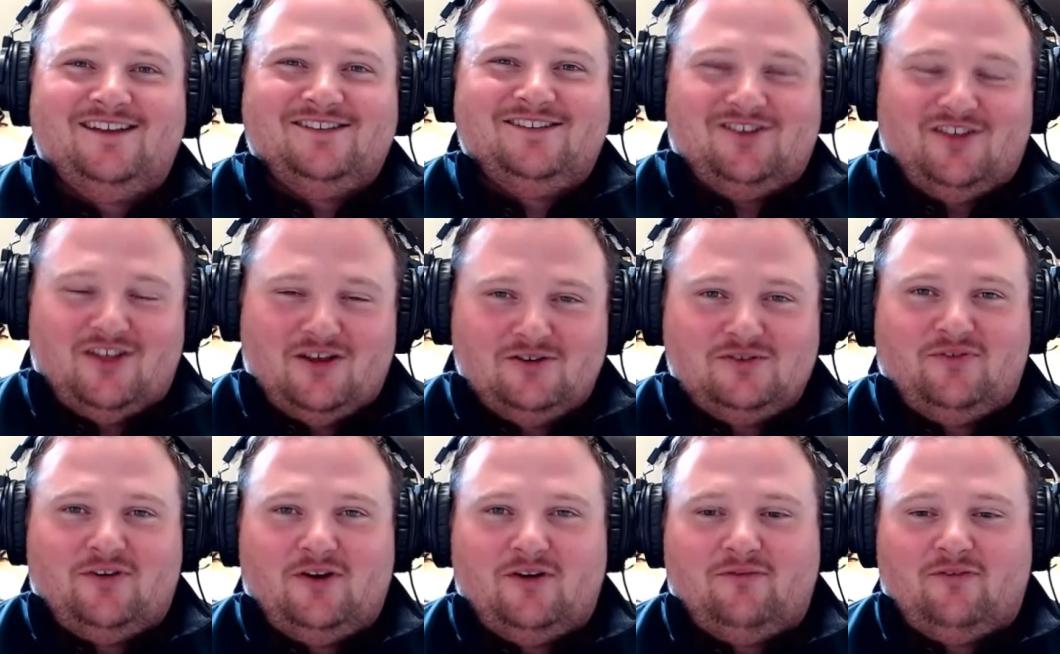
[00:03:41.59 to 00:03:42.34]
So that
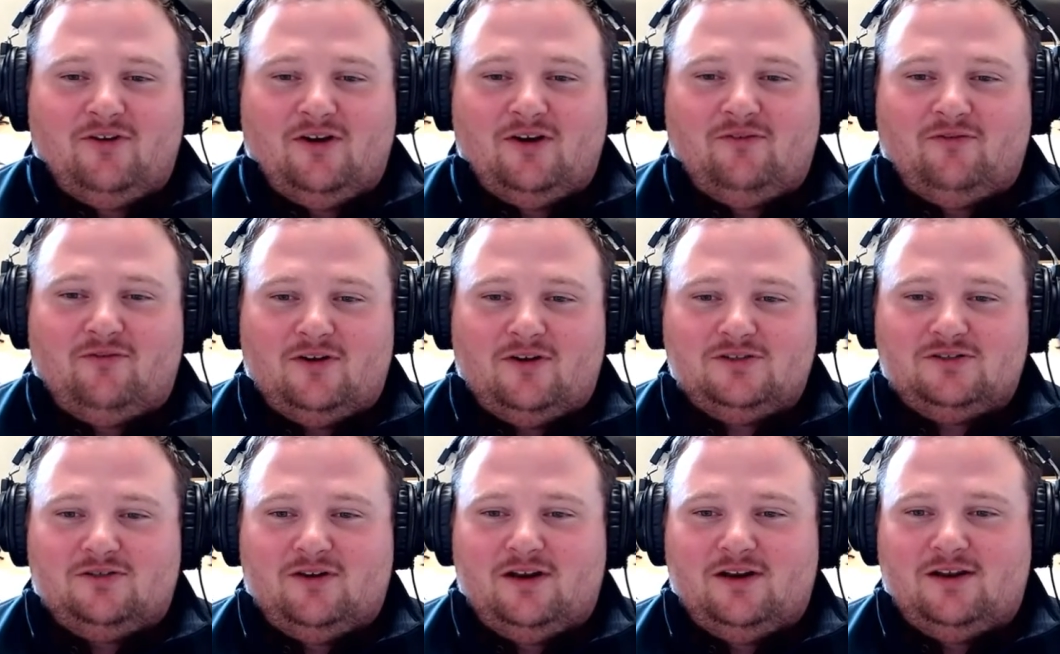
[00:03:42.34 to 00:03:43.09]
was very, very
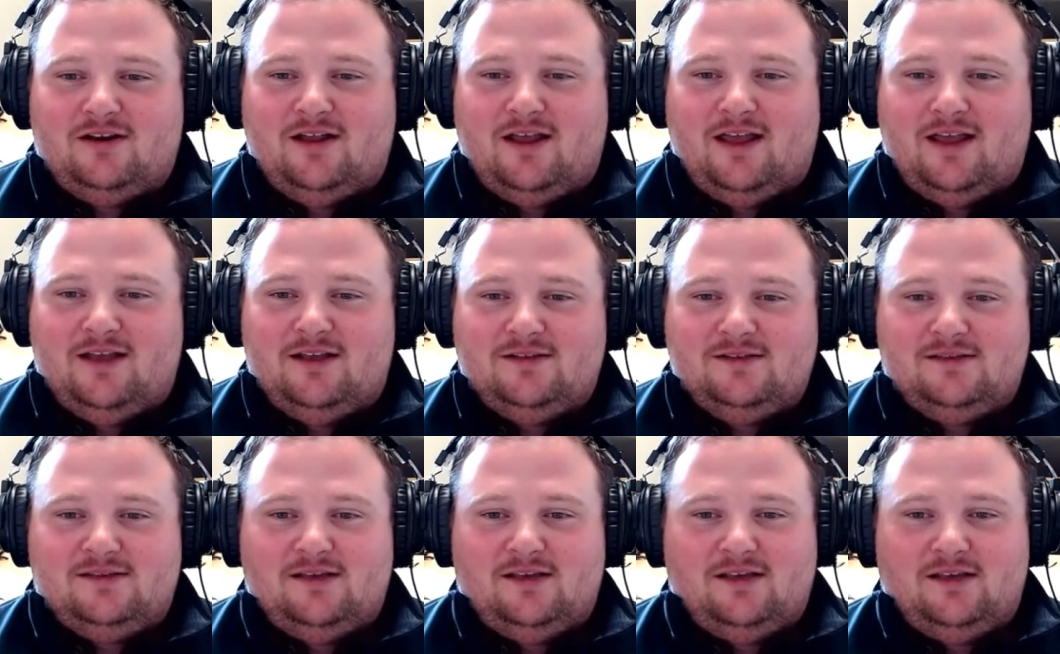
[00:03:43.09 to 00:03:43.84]
frustrating
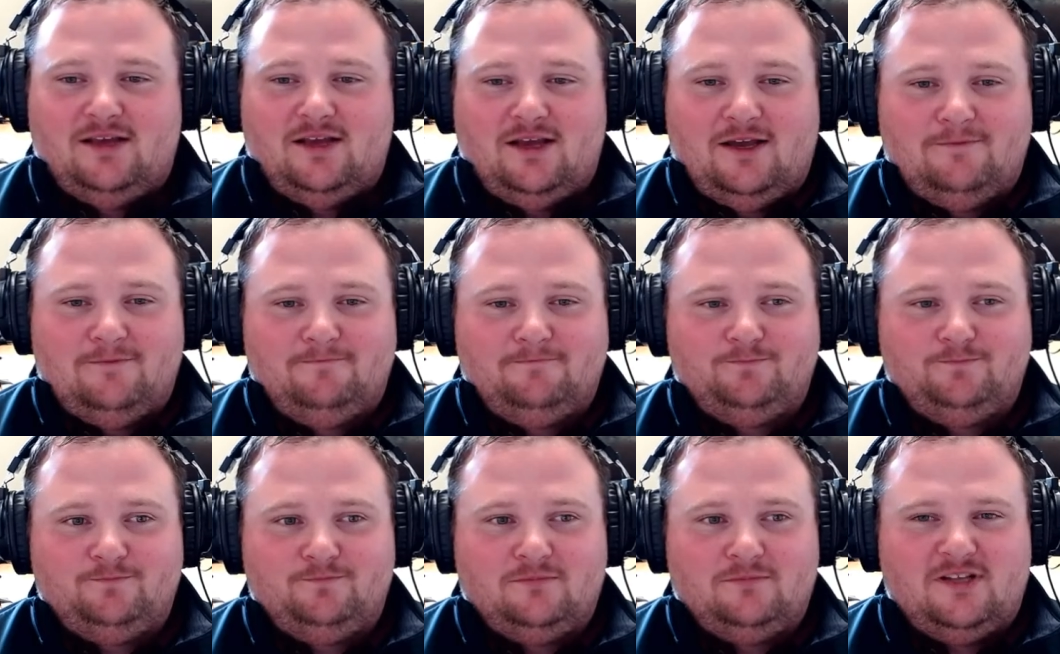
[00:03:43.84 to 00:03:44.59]
as a
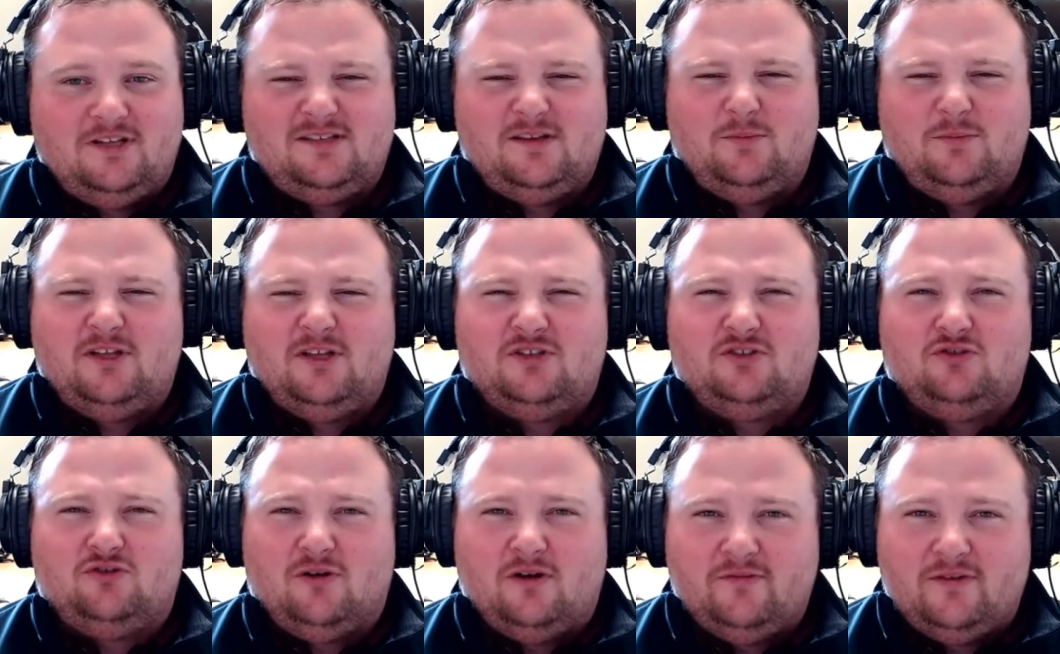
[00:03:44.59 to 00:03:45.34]
someone
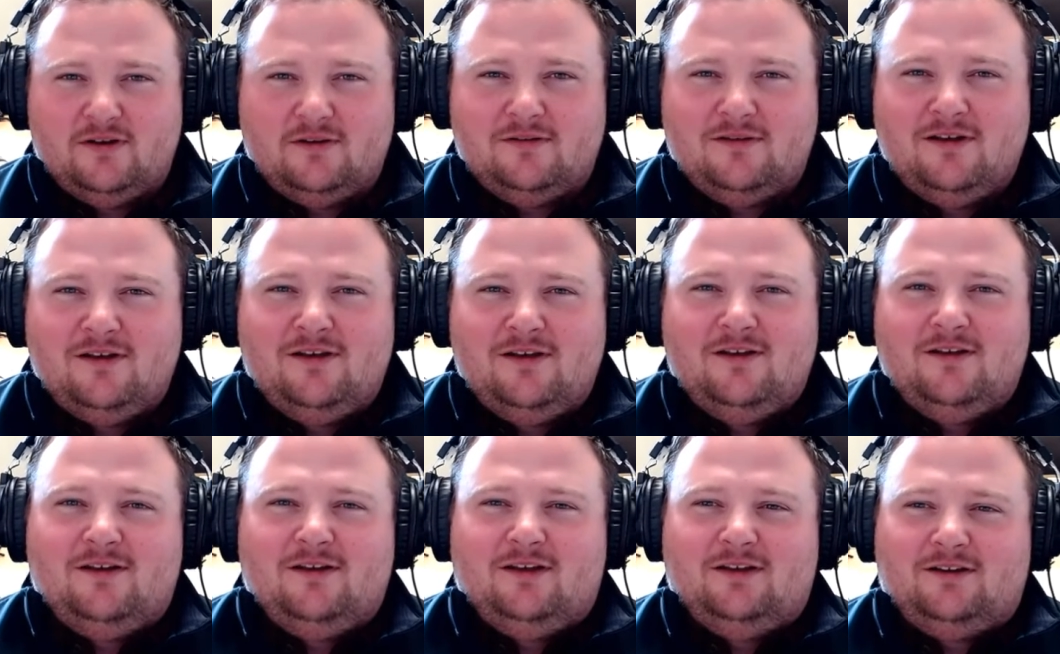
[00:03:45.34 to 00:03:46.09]
that's driven
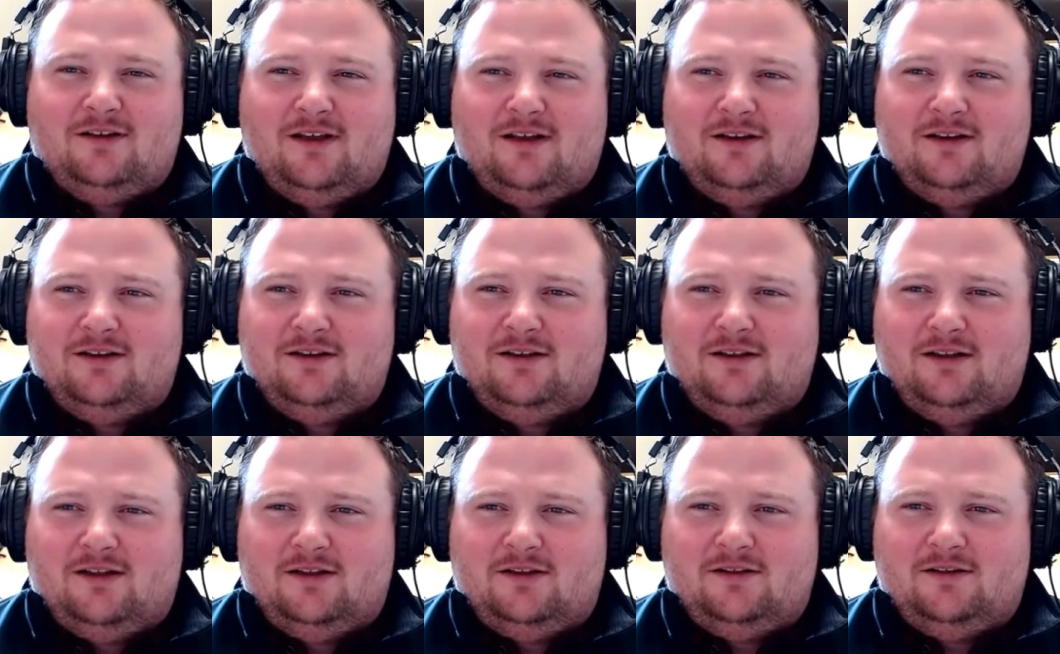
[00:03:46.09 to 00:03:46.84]
and kind
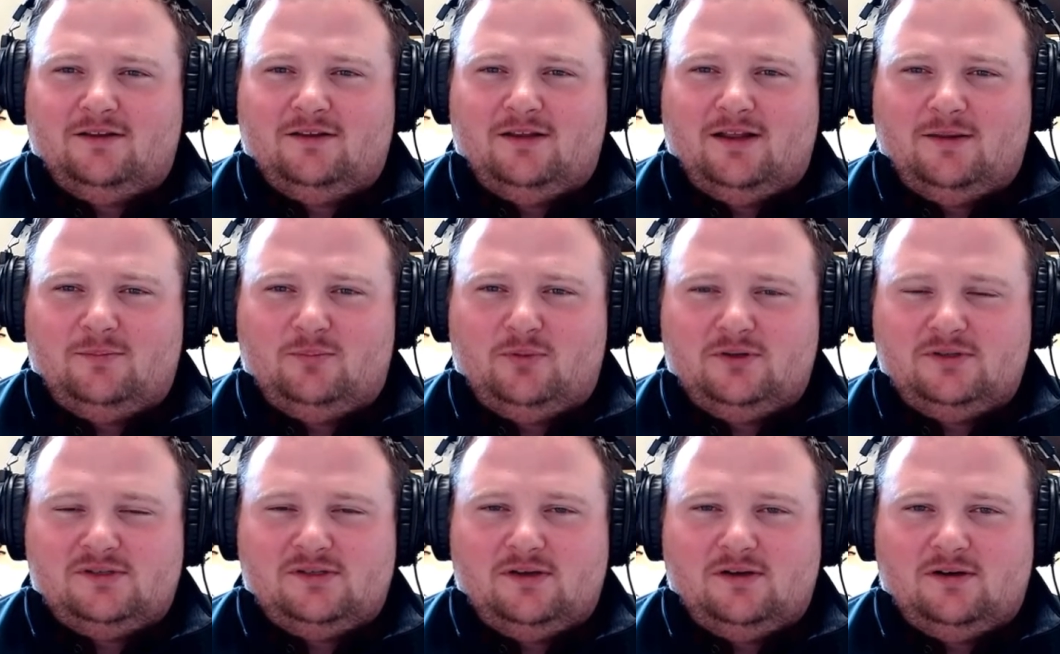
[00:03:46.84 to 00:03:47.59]
of that
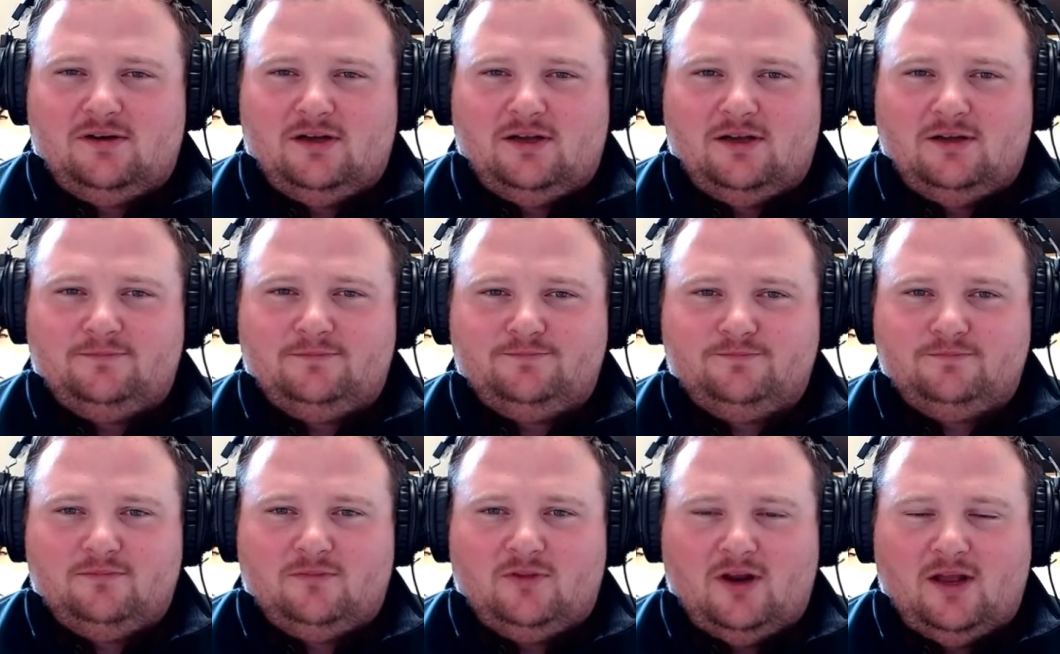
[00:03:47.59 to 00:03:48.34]
puts their
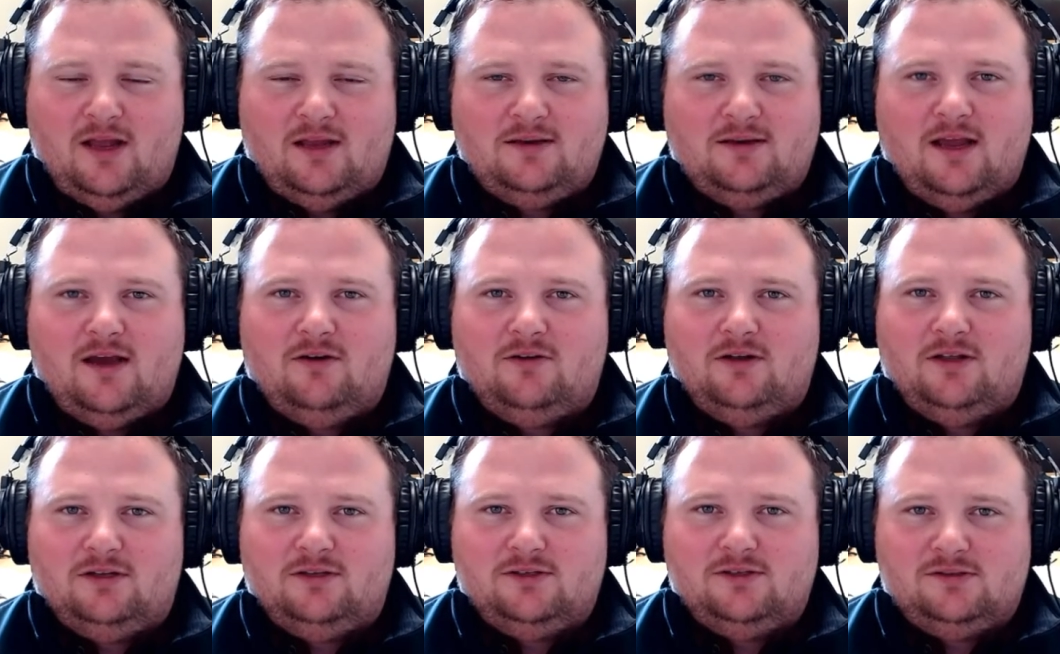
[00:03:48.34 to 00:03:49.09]
head
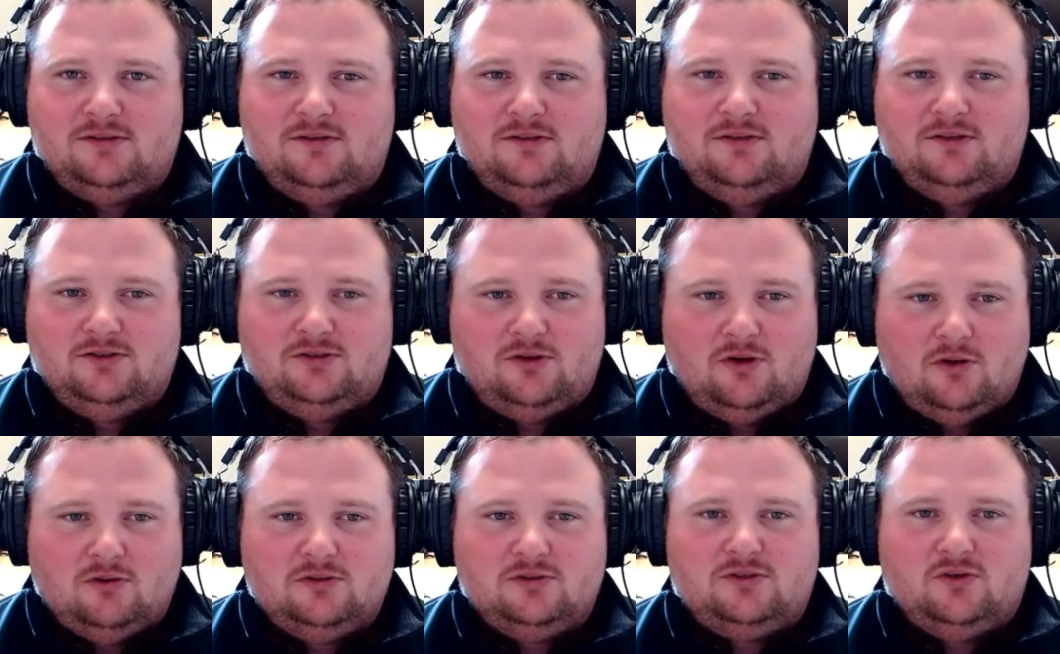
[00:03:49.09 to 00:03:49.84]
down and just
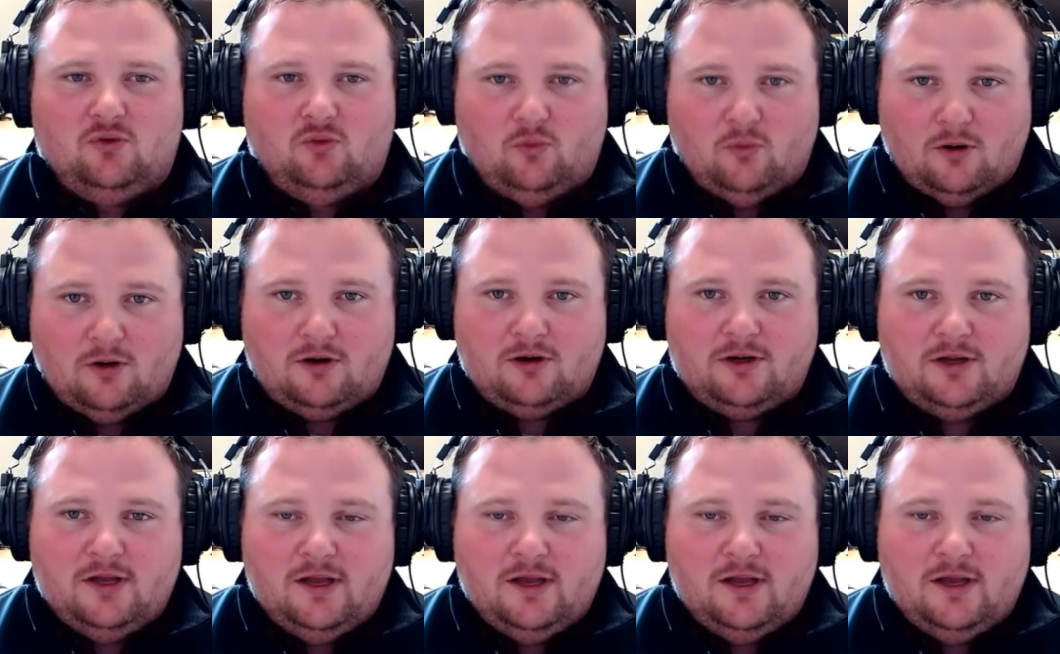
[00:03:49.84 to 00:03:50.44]
goes to work.